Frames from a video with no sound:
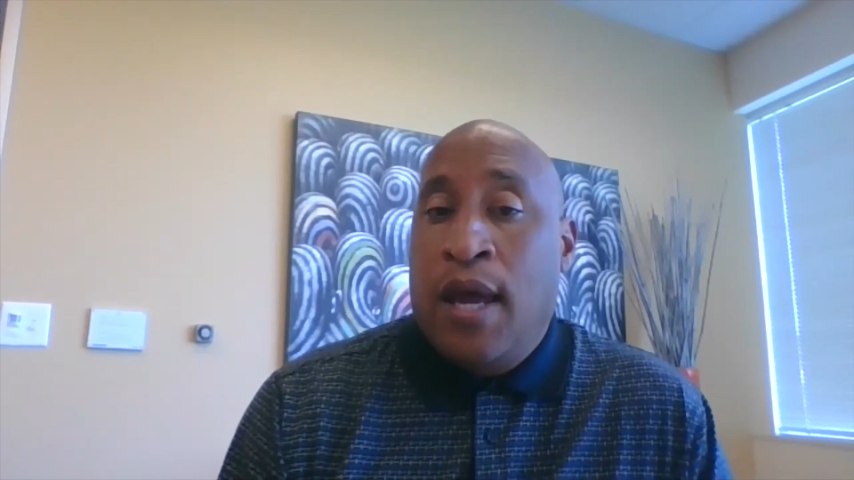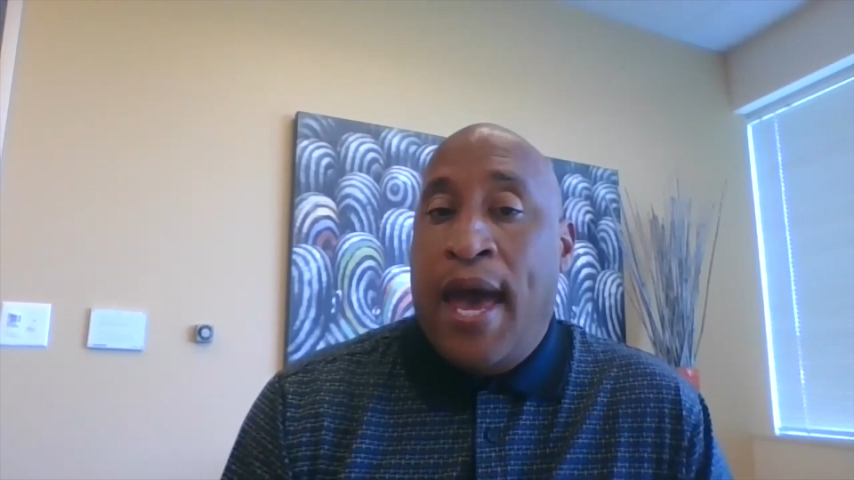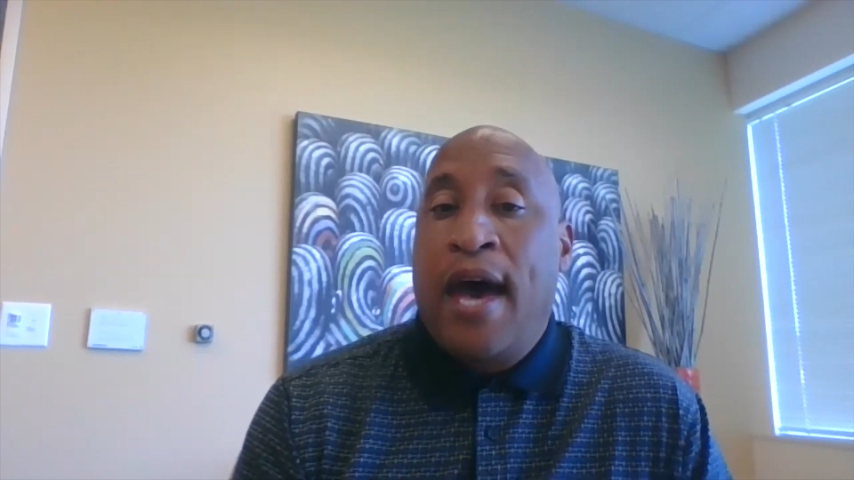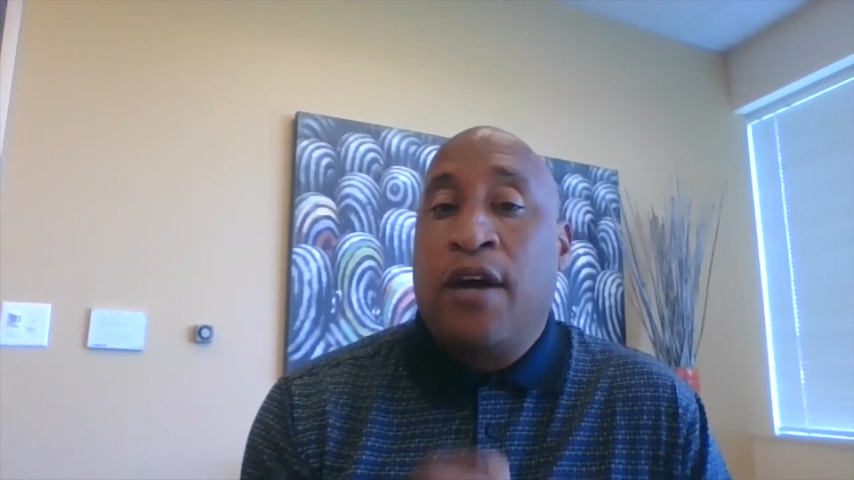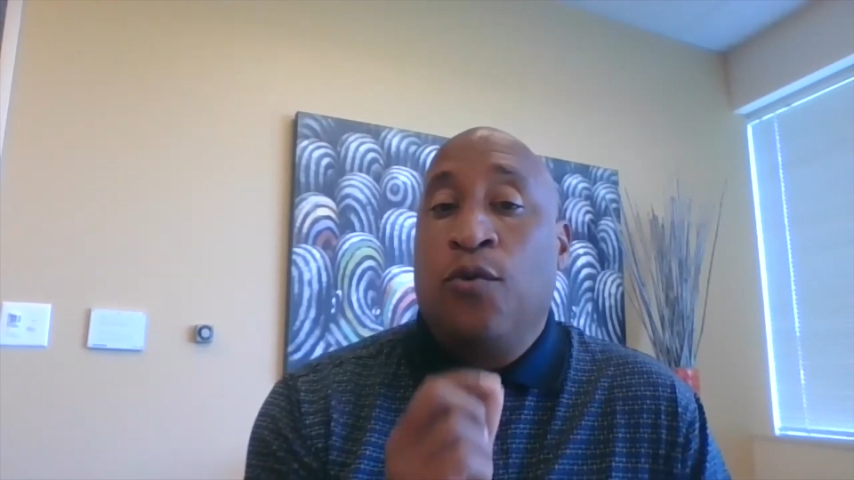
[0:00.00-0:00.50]

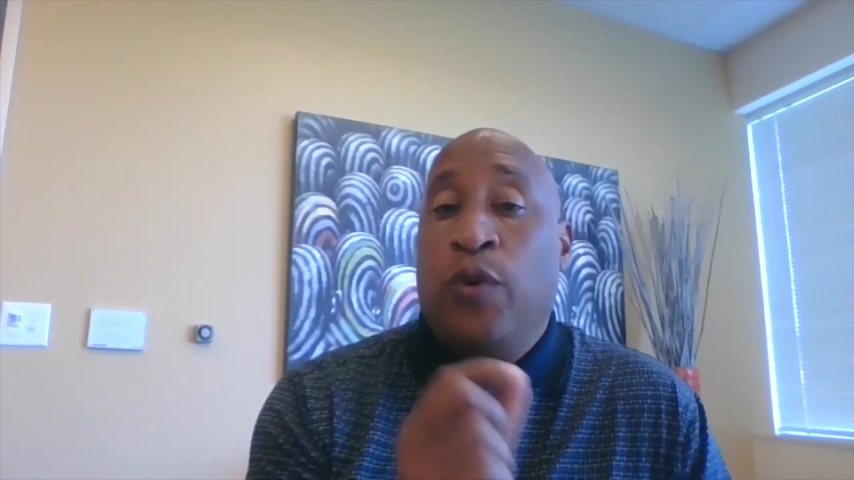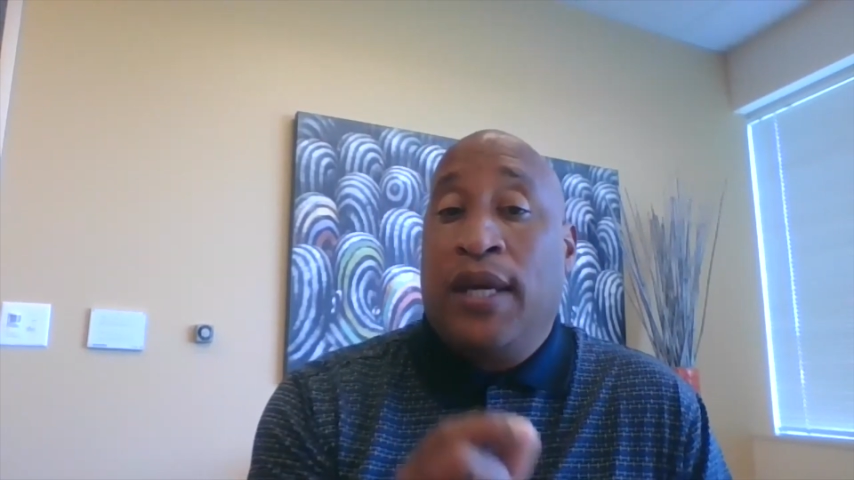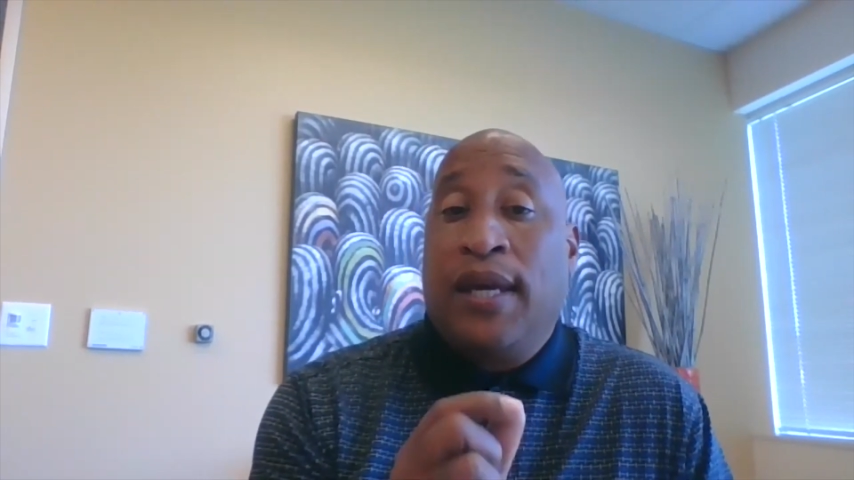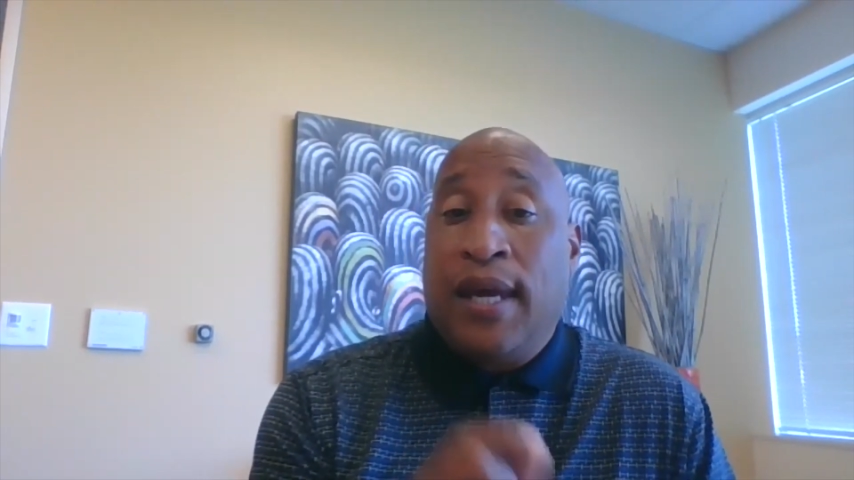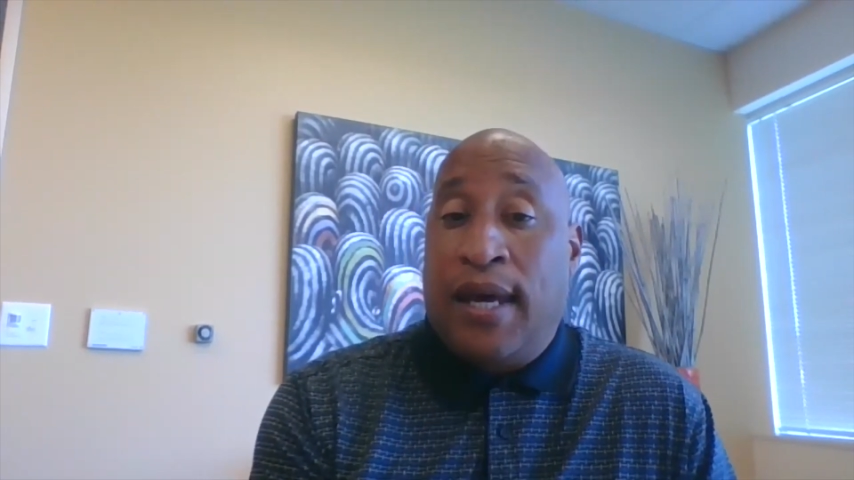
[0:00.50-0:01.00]
how do we
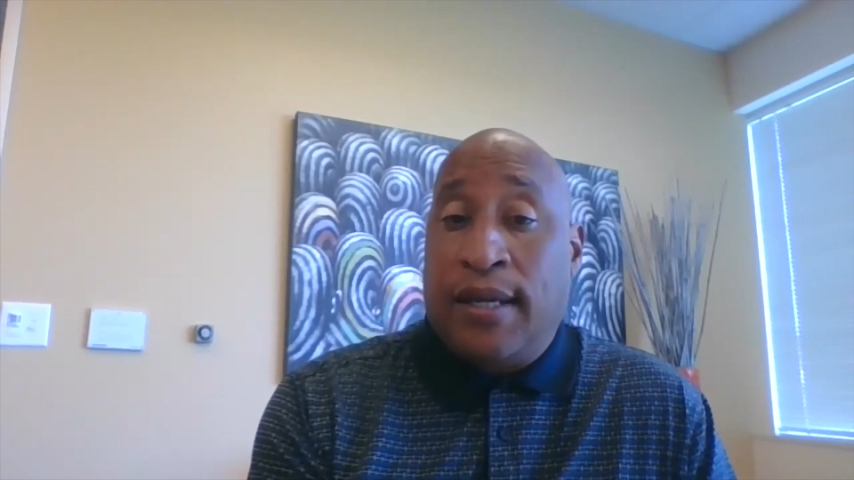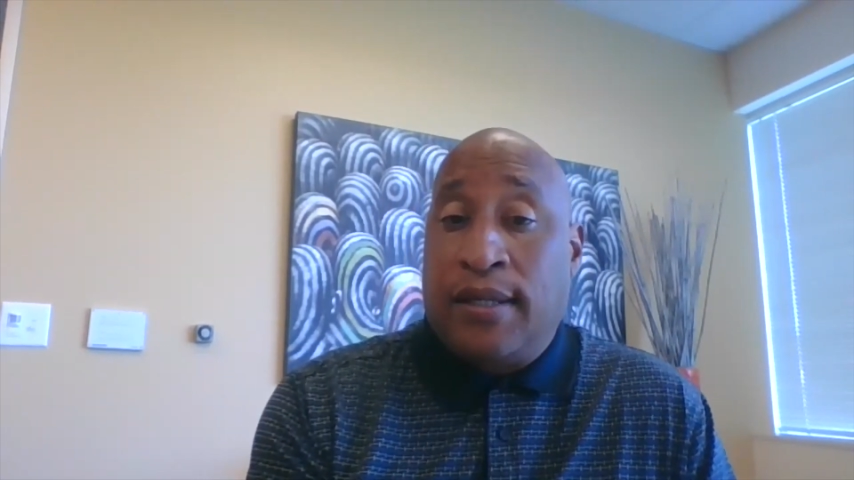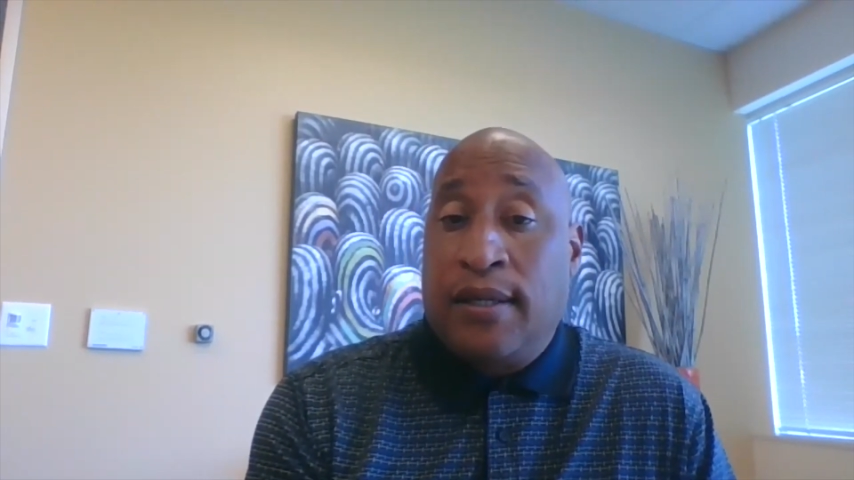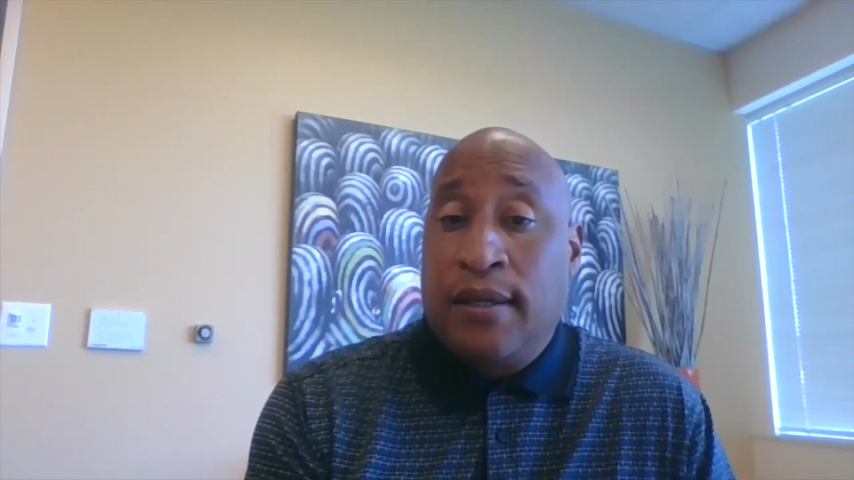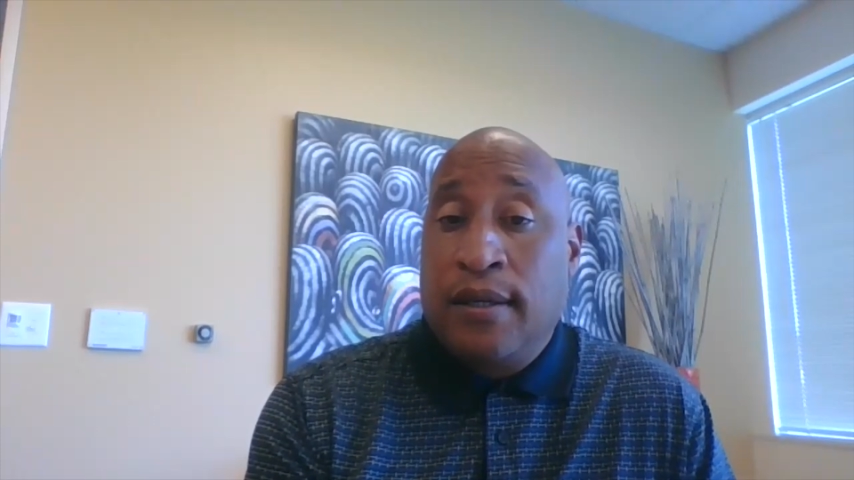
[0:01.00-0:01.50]
get